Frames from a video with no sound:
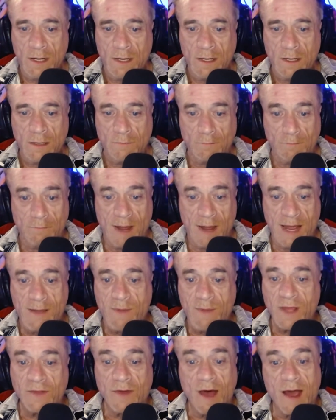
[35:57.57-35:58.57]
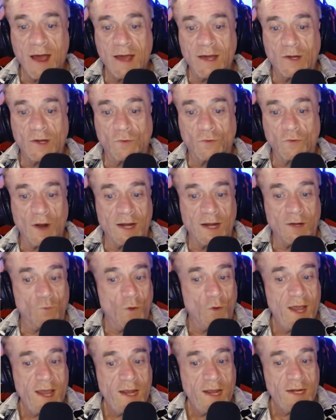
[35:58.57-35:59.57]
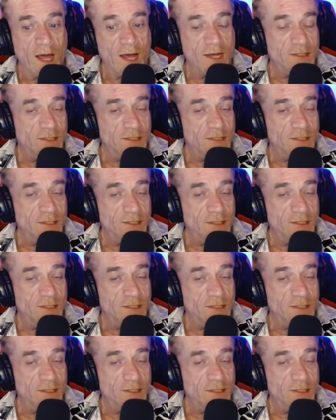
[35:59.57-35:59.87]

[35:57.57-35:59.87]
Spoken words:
"Maybe thy great weight has